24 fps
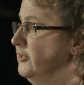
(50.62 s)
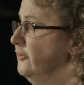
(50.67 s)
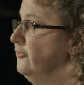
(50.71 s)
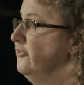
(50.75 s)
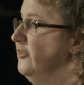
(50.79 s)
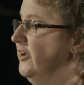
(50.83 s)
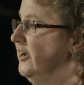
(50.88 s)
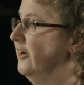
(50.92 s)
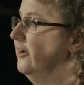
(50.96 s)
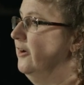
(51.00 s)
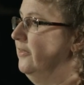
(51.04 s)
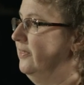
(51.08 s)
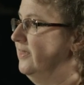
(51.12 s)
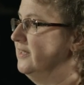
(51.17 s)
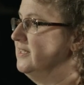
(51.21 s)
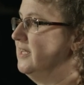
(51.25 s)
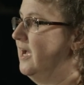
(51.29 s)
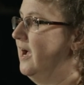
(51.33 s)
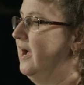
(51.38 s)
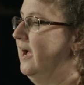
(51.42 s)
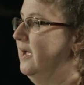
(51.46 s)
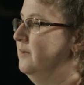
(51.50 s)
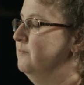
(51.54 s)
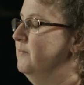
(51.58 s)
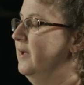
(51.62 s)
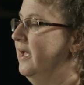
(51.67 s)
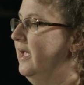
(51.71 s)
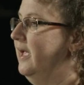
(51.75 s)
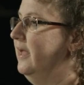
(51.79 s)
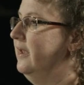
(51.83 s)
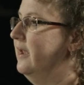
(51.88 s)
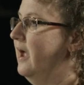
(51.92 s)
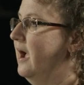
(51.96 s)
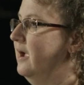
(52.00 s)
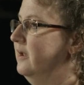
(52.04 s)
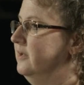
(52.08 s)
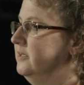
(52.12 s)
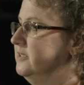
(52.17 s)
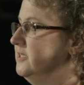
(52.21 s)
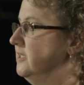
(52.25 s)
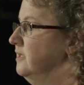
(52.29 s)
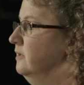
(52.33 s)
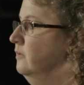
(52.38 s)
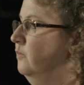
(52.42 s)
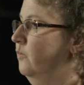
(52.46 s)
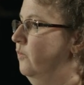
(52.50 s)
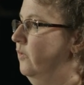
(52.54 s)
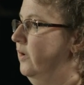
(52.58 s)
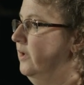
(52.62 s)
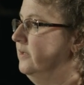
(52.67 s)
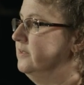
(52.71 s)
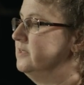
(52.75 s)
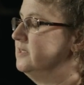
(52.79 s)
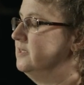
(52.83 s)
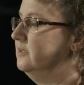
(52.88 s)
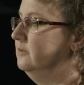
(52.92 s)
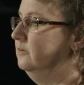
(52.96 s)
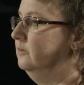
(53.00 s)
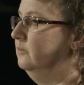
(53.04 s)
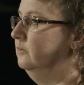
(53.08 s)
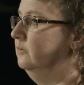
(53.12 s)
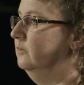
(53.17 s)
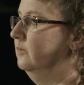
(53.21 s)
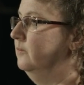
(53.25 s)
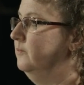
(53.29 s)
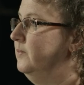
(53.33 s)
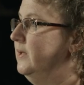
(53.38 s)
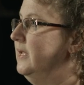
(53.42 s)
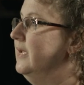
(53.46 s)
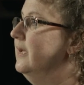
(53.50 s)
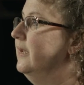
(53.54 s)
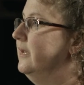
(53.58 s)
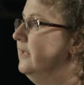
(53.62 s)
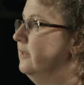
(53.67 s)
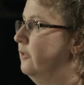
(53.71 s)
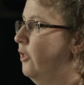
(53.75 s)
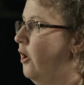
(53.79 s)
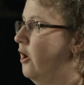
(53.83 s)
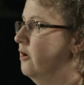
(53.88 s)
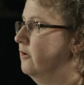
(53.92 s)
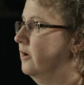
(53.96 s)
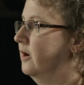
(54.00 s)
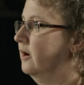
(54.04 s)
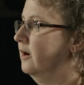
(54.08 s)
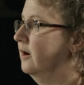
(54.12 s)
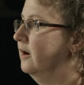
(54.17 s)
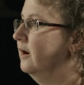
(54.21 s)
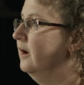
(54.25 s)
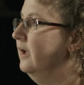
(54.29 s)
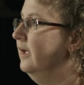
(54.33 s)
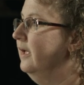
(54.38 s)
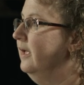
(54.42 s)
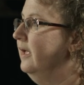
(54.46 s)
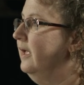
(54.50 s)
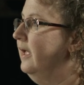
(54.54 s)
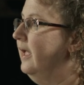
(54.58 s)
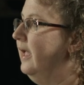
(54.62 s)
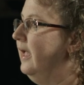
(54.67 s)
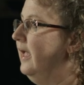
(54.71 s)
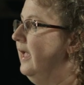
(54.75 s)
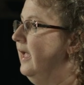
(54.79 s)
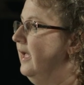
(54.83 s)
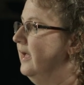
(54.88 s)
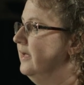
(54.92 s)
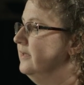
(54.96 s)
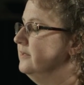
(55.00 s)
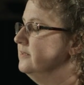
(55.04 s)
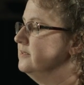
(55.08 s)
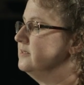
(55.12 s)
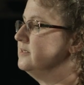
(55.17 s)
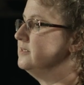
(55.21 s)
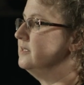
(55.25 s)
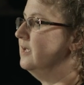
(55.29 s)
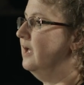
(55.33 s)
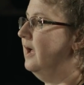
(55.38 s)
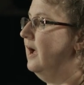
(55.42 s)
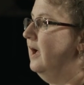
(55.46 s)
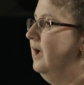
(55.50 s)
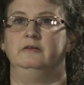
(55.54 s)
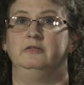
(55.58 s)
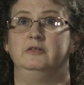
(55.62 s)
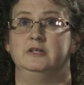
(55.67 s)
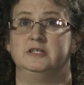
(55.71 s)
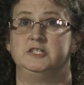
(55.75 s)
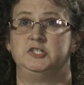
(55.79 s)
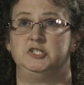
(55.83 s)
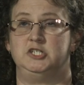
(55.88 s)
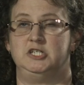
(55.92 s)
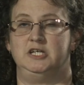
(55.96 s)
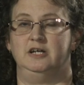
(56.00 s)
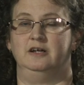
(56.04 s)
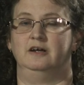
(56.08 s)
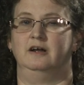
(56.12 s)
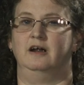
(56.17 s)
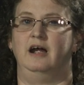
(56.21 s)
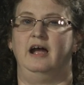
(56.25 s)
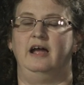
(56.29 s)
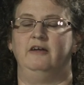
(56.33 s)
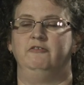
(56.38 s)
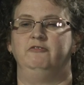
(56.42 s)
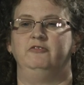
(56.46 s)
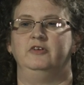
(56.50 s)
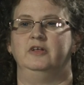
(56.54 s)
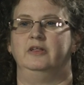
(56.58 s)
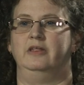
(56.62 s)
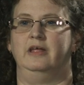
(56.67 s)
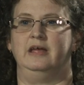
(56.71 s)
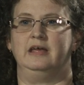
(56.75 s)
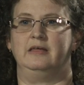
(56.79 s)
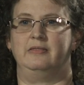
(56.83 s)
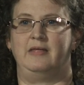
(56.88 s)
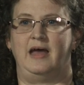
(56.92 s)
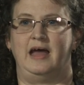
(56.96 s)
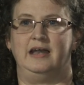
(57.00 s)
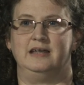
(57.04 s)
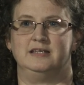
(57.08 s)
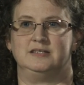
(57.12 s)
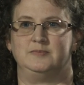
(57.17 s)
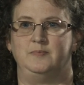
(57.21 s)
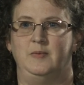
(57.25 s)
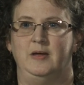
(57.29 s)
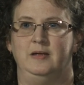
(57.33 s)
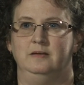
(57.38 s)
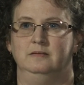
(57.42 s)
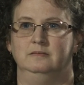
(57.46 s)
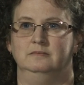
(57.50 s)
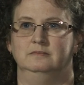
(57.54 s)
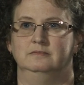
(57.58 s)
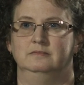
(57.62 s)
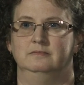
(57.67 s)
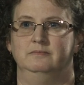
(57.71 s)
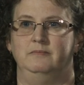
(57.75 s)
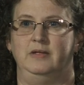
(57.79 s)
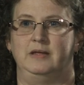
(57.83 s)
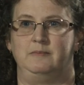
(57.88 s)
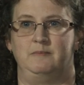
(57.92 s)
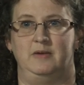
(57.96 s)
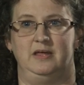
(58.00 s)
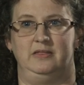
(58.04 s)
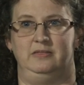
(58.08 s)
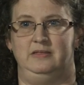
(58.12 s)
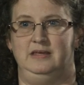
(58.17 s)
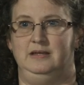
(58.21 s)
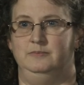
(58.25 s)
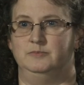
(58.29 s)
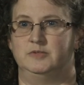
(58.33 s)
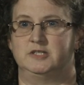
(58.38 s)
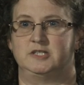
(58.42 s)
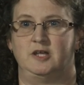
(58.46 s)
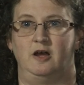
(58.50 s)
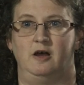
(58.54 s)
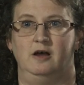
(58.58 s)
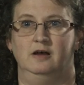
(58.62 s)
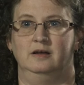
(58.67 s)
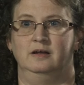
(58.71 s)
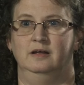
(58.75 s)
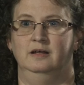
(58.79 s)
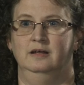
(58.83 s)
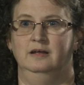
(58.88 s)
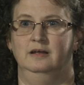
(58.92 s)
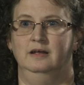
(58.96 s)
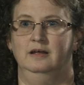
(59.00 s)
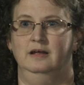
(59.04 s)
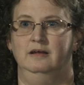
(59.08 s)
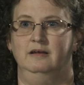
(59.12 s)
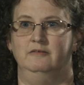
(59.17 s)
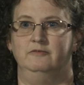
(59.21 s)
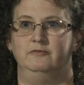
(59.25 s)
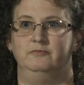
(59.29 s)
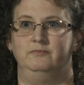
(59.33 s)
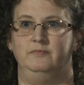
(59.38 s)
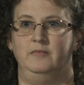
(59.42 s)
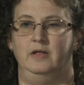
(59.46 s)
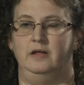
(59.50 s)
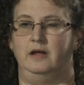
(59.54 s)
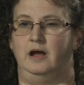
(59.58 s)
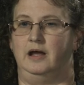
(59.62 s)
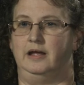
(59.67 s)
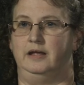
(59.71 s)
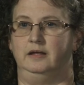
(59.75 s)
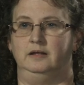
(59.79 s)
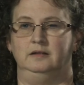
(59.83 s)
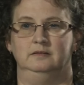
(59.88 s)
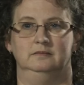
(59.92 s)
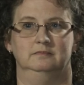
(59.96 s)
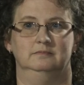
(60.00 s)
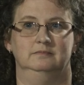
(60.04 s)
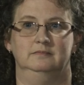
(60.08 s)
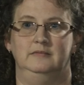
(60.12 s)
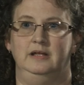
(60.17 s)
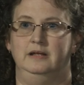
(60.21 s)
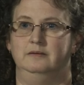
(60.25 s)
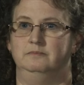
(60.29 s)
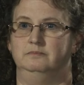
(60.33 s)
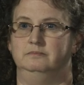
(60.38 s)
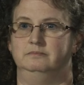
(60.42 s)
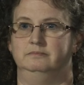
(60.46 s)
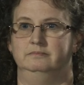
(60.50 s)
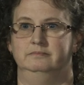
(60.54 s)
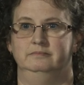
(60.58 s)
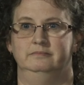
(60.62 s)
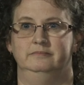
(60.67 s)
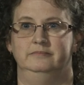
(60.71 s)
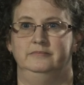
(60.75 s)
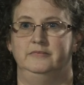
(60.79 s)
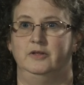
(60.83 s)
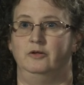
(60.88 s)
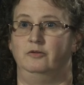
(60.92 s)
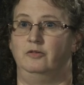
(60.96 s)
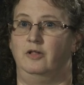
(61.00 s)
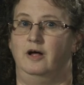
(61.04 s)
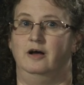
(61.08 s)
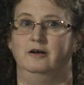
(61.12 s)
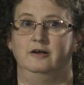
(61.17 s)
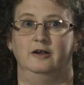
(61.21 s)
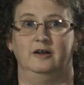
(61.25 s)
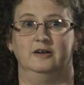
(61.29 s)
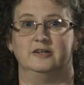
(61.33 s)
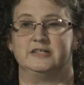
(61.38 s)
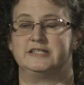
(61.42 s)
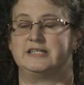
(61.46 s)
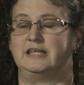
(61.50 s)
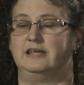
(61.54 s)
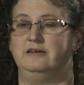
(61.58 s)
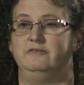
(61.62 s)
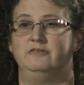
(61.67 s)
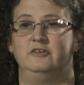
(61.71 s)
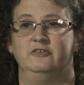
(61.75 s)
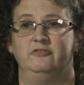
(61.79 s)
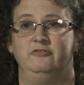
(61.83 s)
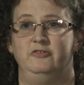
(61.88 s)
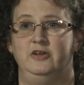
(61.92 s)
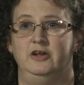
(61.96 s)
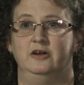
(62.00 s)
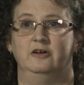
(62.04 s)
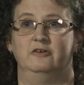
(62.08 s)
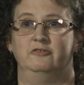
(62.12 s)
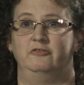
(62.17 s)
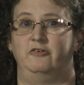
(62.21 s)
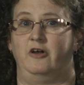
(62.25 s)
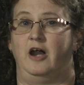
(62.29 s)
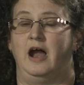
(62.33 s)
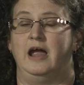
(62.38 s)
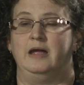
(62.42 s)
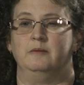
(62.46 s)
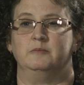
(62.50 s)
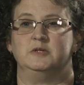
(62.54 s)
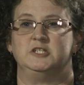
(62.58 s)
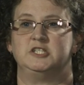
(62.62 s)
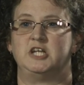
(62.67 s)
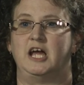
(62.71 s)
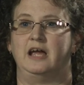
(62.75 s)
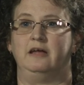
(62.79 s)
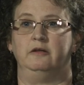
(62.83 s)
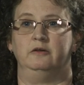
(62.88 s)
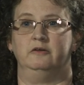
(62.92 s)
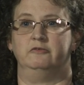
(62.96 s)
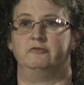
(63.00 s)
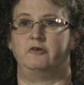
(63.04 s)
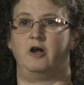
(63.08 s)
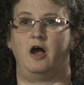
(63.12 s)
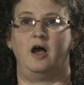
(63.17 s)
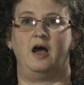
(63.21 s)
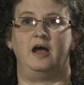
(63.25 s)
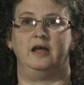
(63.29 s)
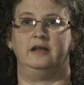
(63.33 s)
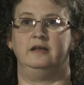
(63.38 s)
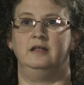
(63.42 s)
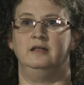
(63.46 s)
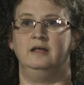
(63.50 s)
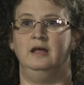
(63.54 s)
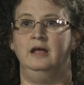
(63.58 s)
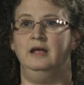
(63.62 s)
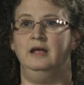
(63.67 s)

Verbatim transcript: to fear at the time, and I didn't want to be any longer. And this year, I feel like that has been like my theme song. I am no longer a slave to fear, for I am a child of God.